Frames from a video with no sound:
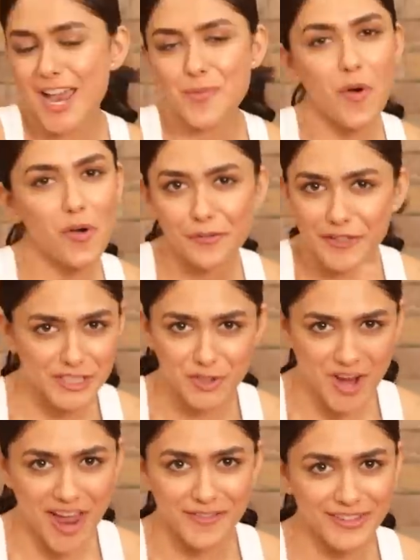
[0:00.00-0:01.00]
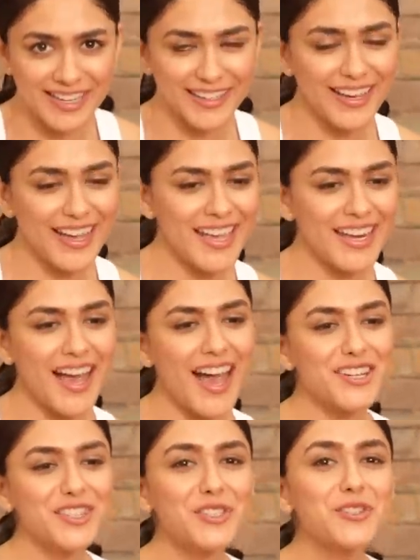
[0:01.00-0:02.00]
I am always traveling, and
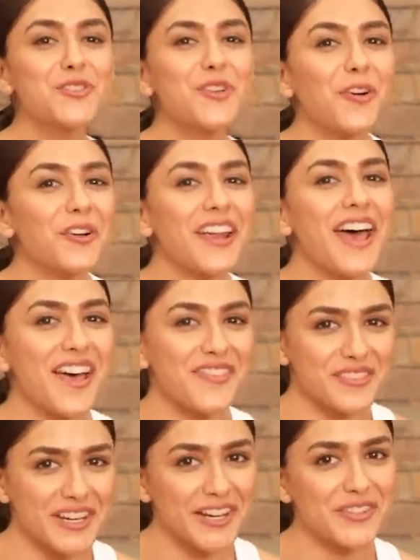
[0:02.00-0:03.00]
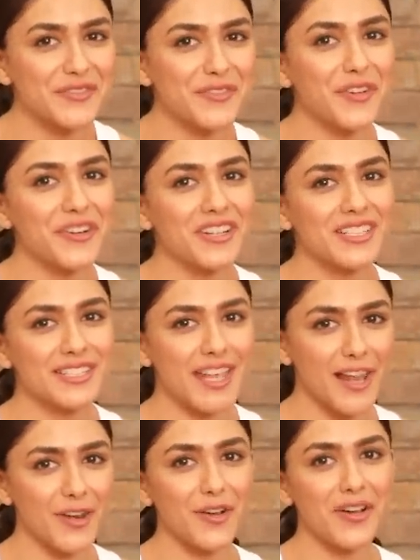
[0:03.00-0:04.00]
I do not have time for
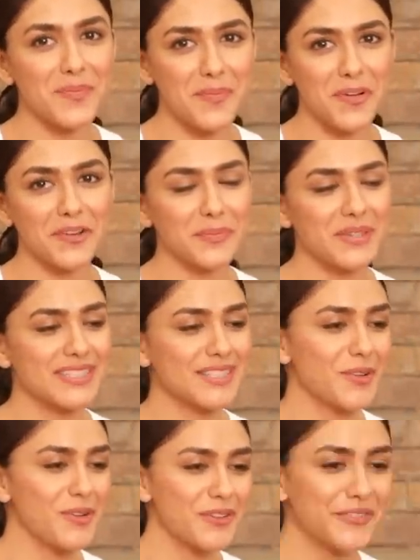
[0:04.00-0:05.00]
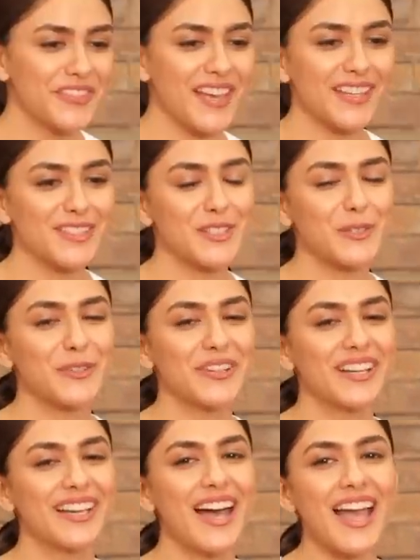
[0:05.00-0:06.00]
salon appointments and of that, so
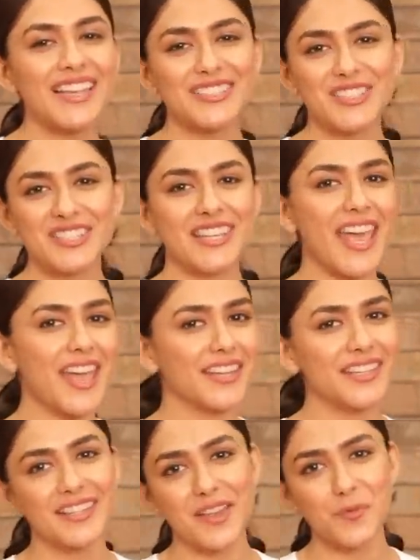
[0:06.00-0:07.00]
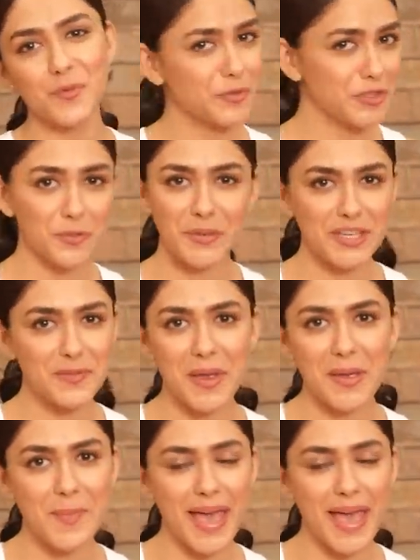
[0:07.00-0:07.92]
I just carry them with me in my